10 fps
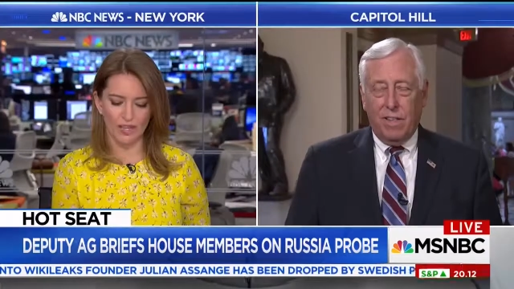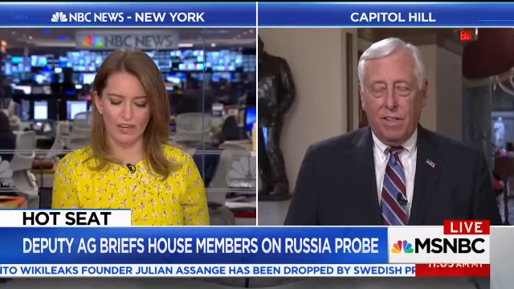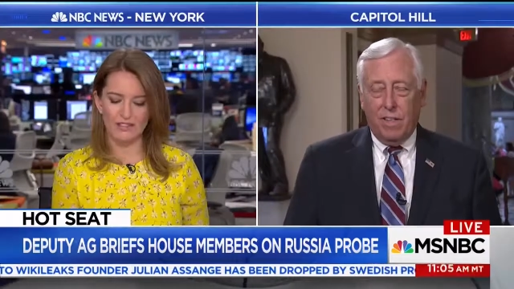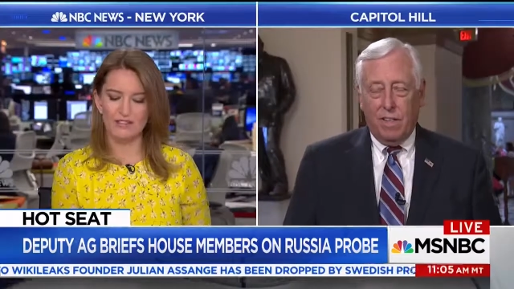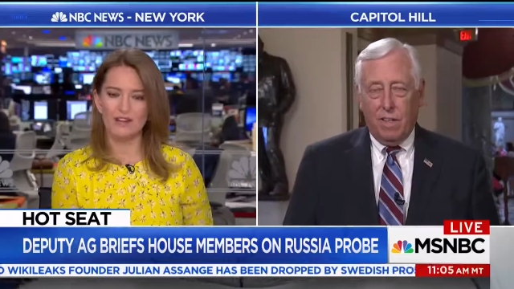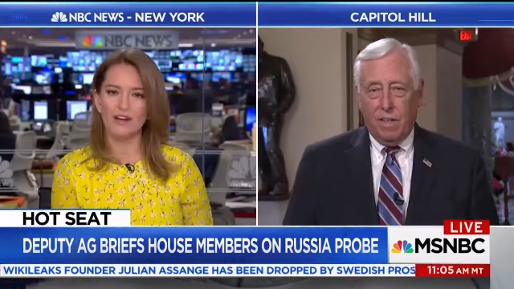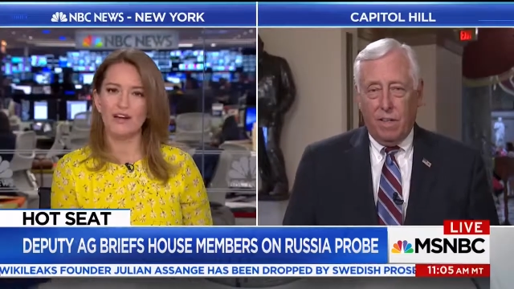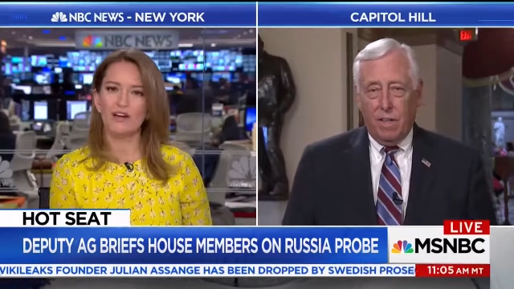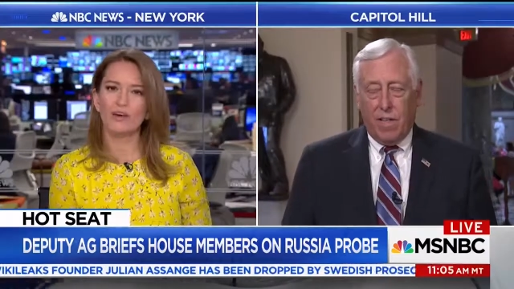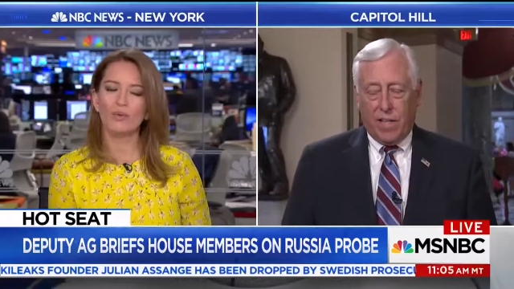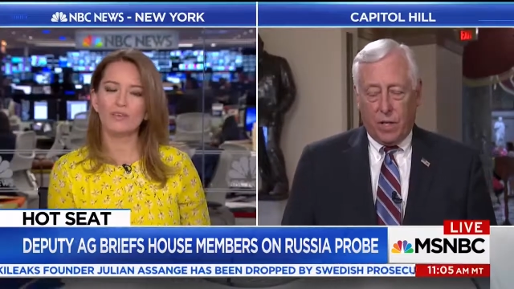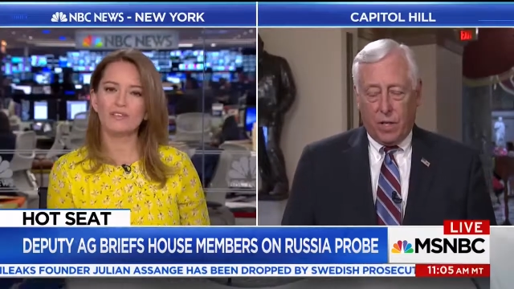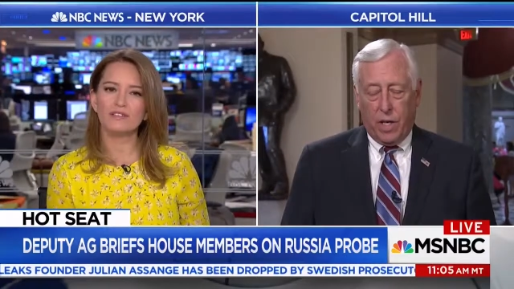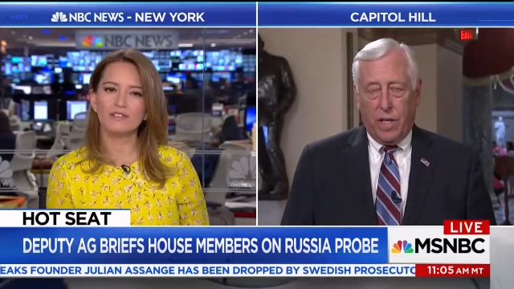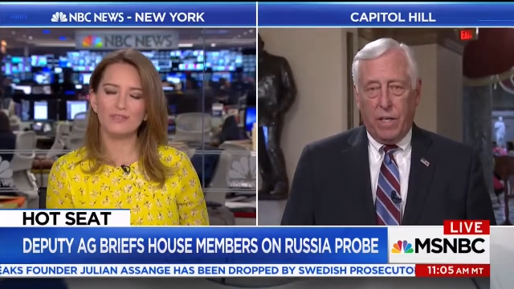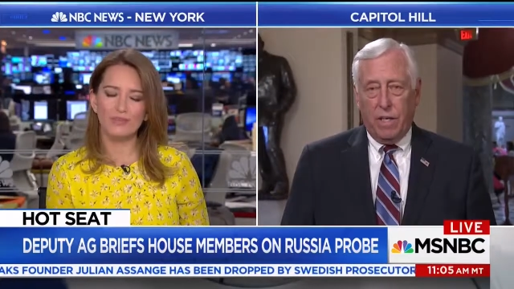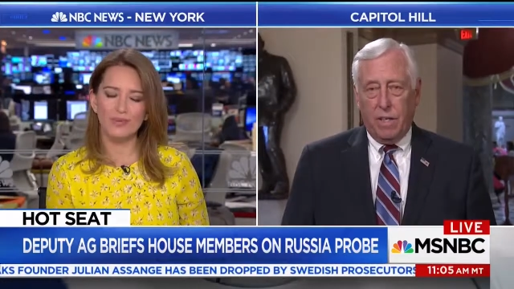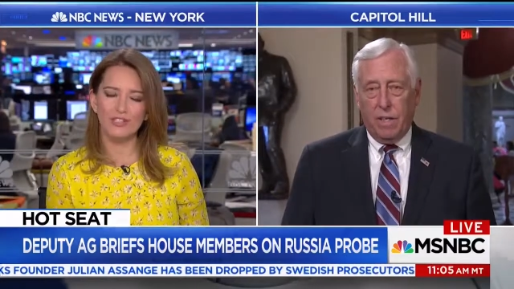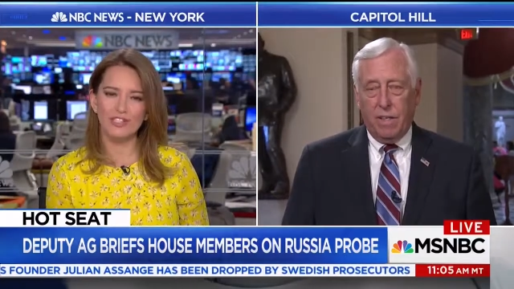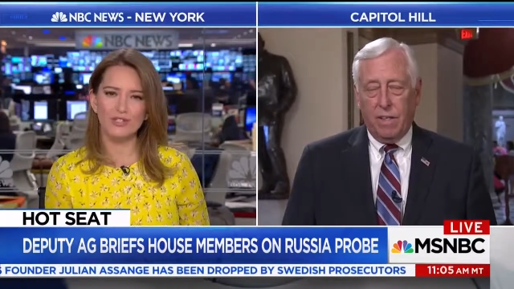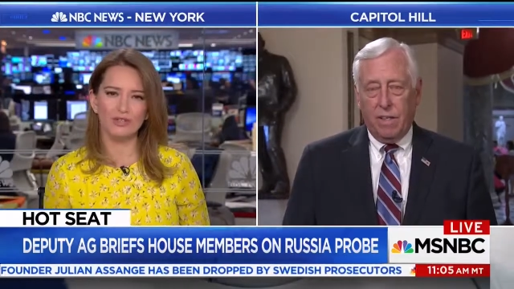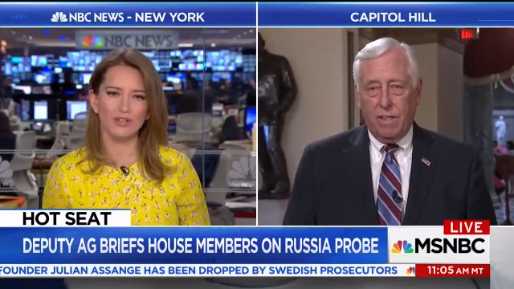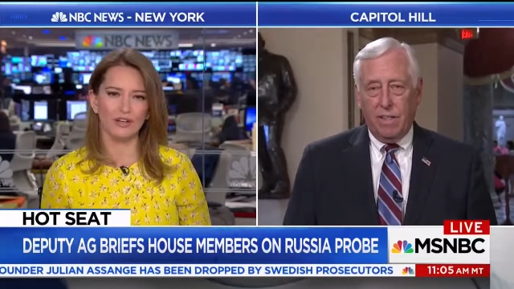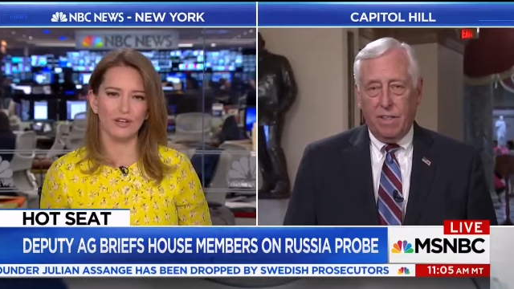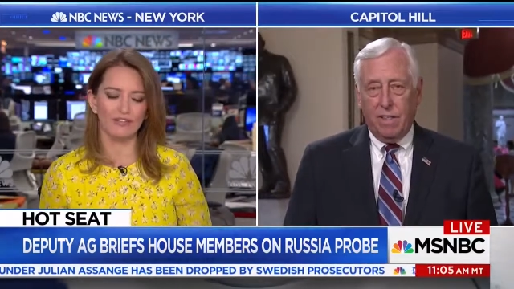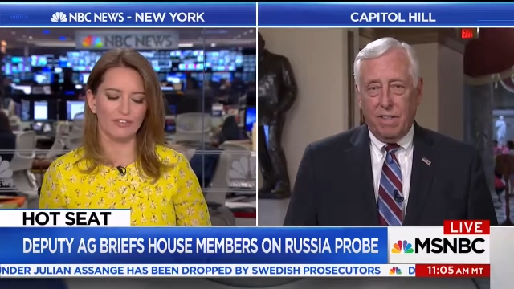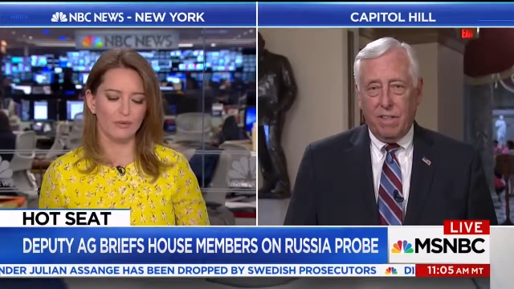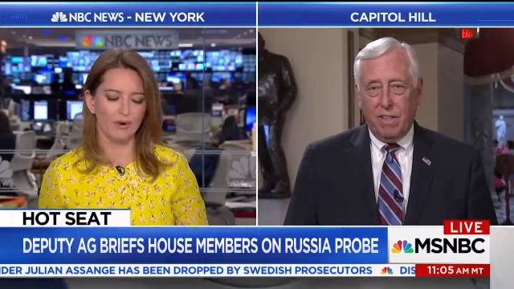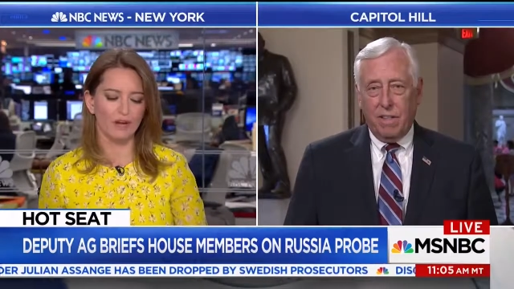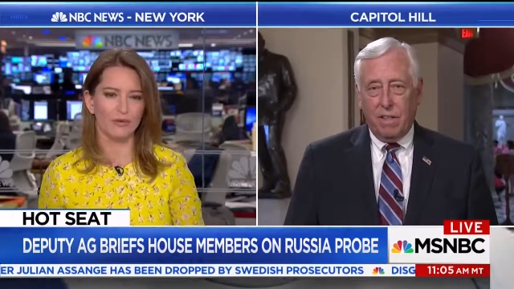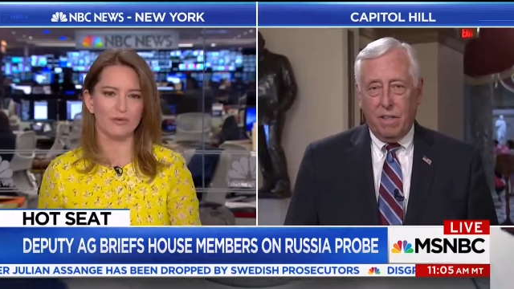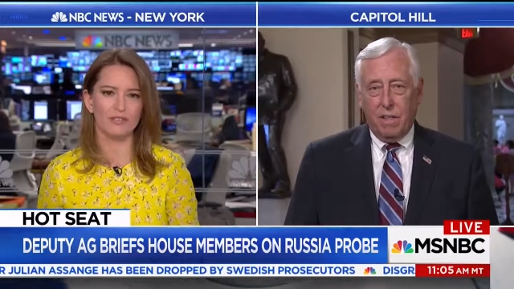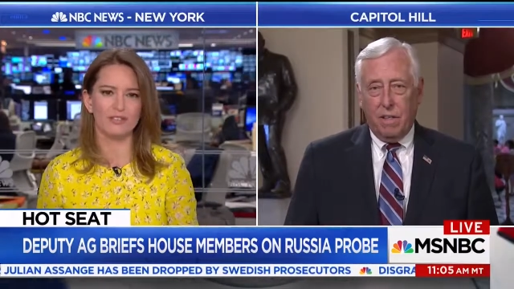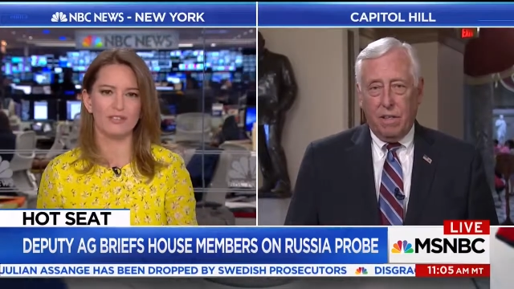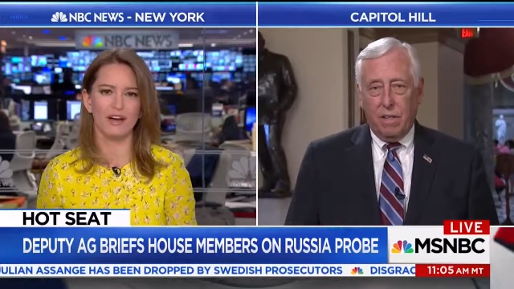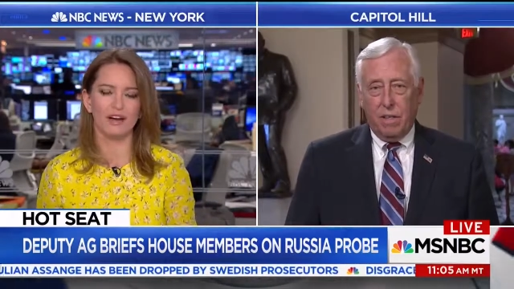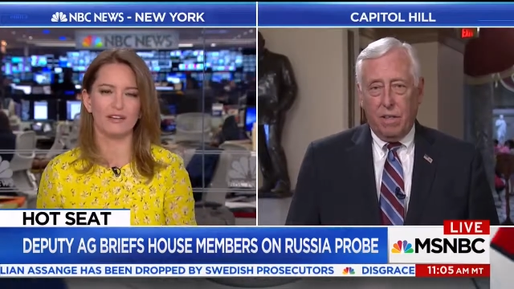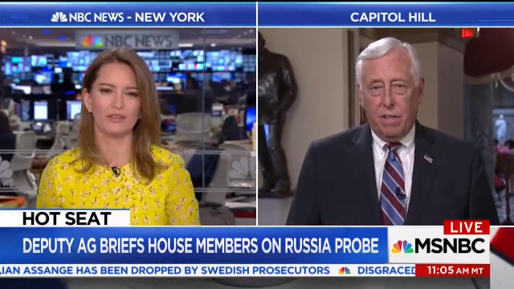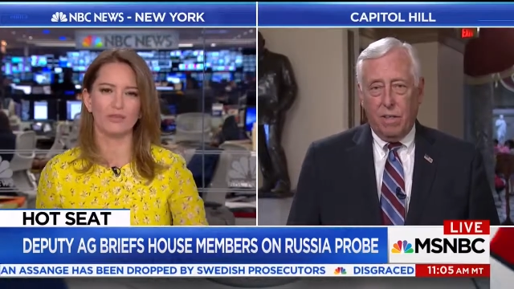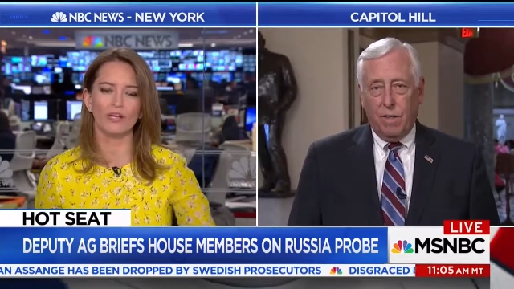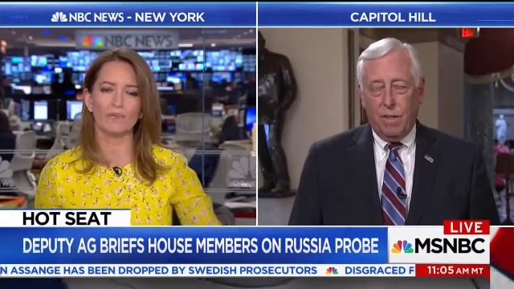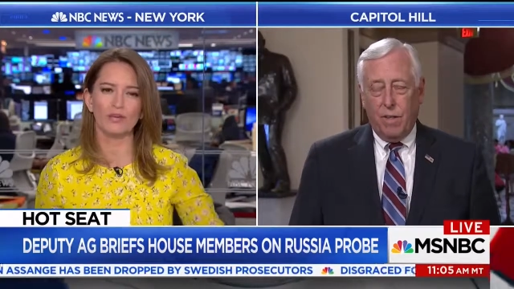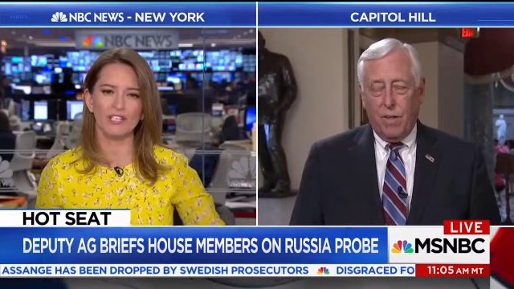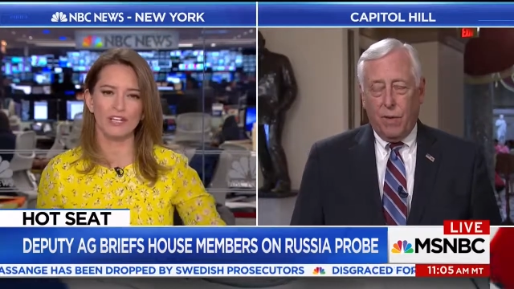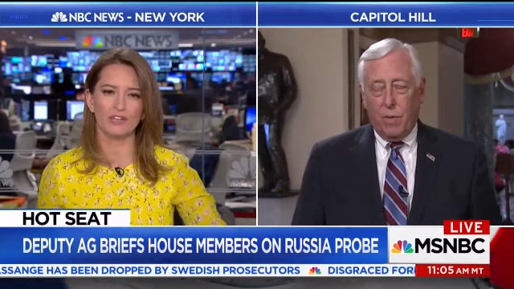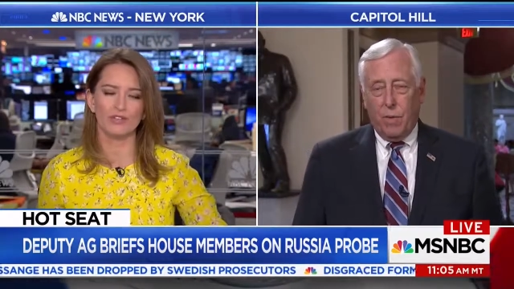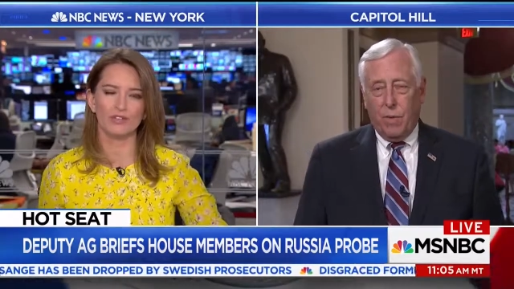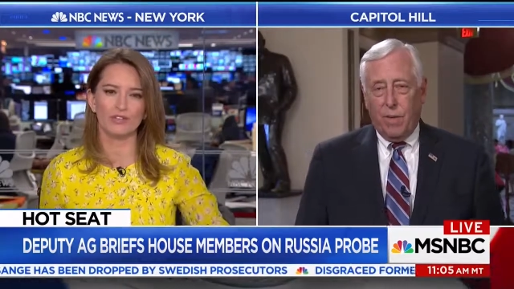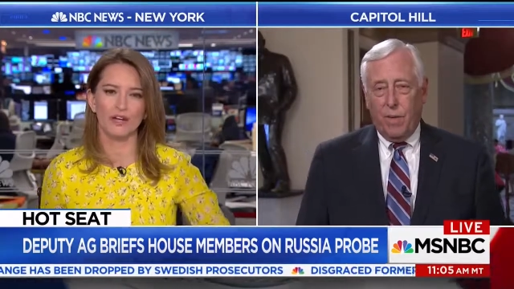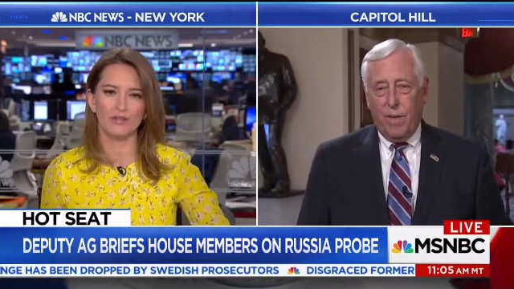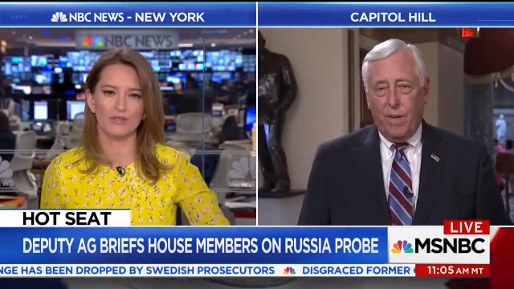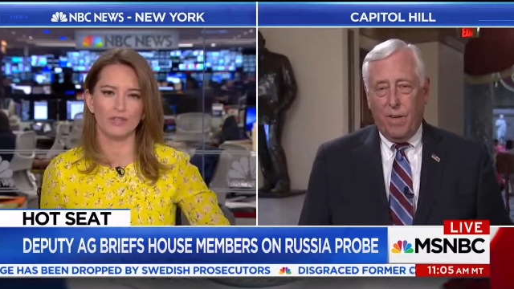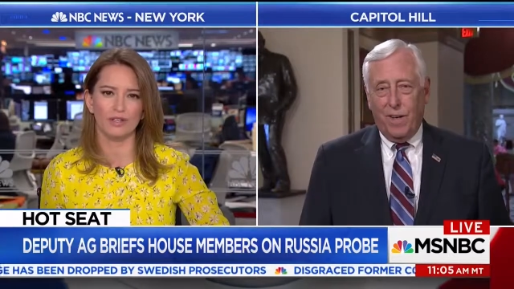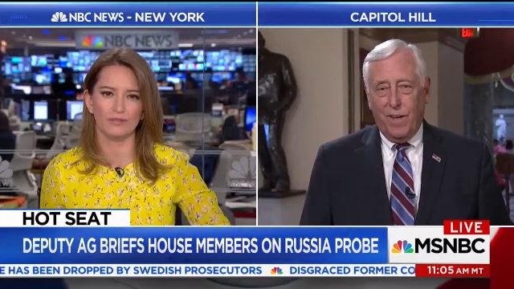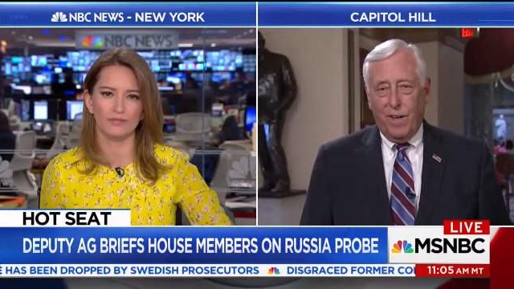Speaker 1: us.
Speaker 2: Thank what, you, Katie.
Speaker 1: What did you learn from Rod Rosenstein? What in particular stood out to you?